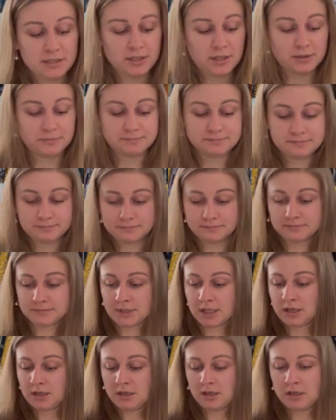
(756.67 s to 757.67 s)
know,
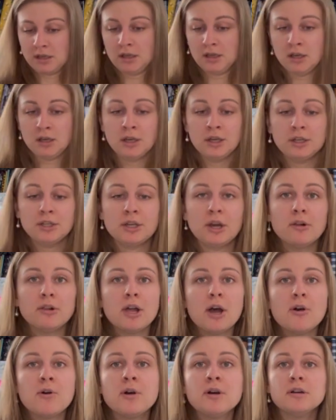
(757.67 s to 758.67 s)

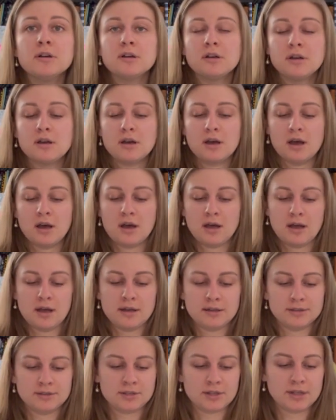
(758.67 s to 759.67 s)
YOLO.
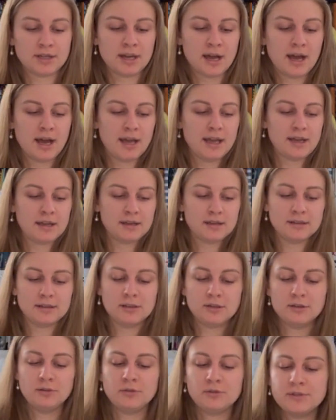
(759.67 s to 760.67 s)
So the guy
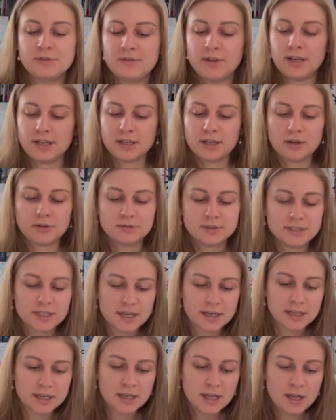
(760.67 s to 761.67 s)
whose video did
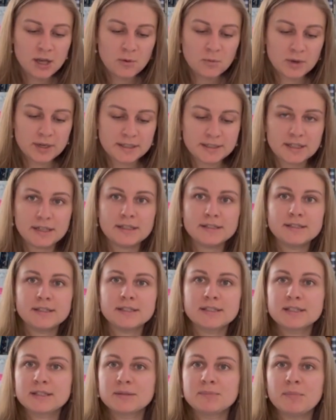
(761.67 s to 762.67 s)
it, what he did is he
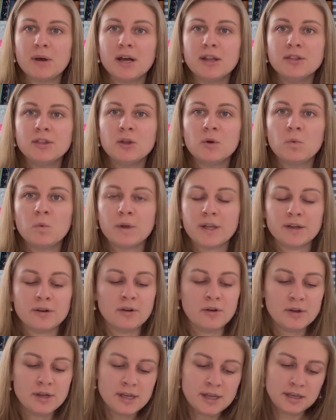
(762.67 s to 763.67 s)
spun the
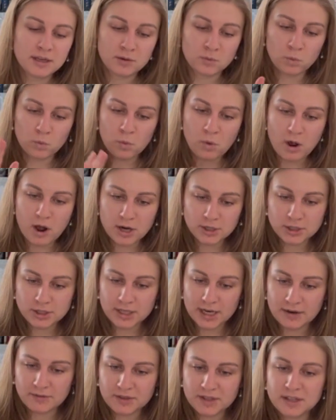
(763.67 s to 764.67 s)
wheel and watched
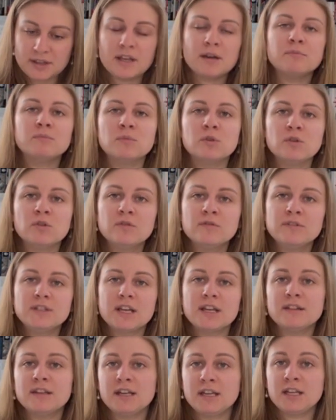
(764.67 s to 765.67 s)
everything that moved,
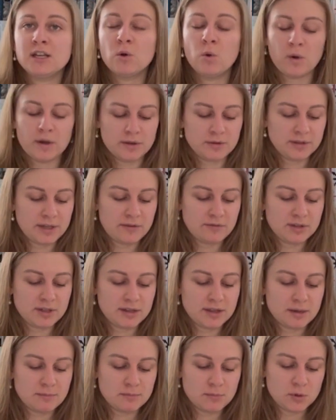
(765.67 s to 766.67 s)
and then he oiled everything
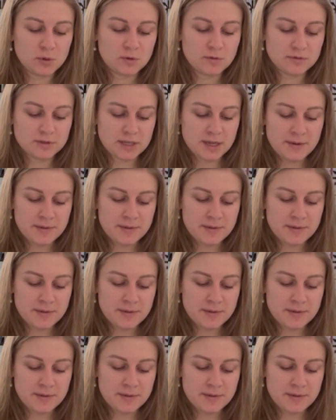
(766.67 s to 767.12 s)
that moved.